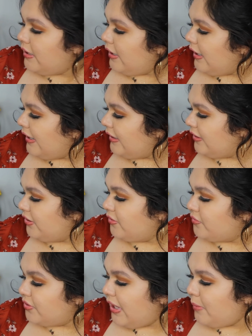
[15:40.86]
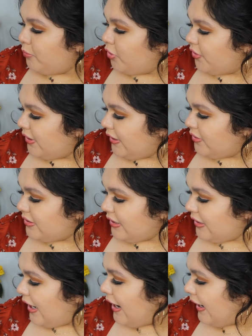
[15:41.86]
I use that more than I use
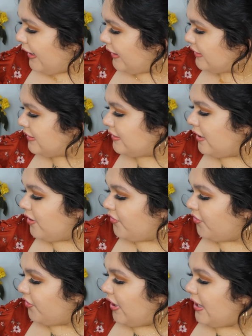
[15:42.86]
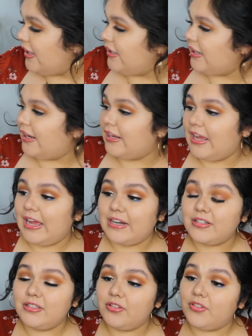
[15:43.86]
like high-end stuff. And I
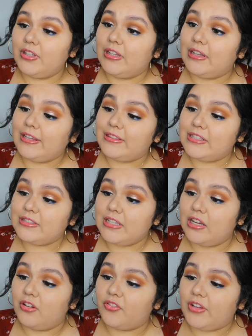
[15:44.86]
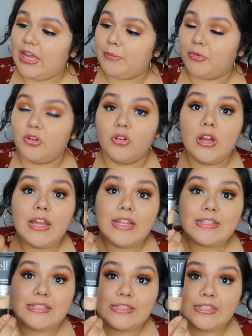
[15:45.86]
actually really like this e.l.f. Camo
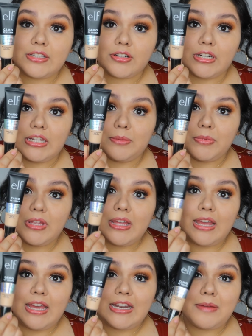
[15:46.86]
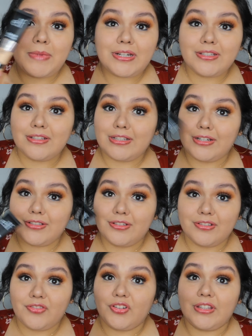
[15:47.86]
CC cream, and I'm actually excited to
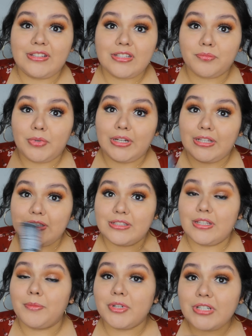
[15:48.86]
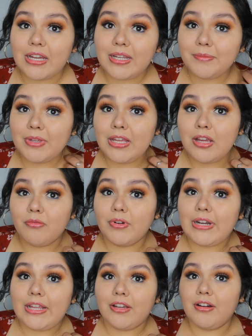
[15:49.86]
use for like the spring and summertime
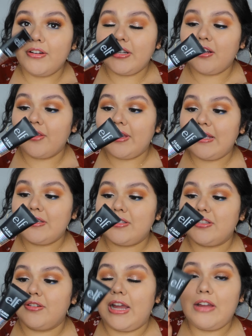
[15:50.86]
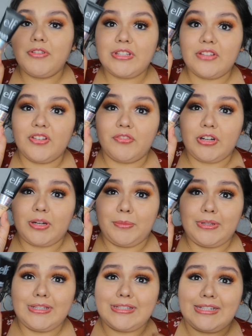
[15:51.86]
when I go out and all that. So I would definitely
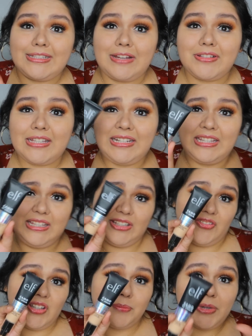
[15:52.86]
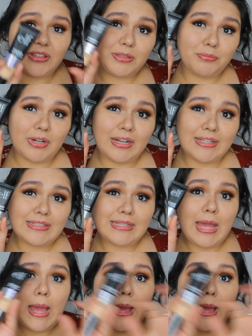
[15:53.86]
recommend this because I was kind of iffy about the price,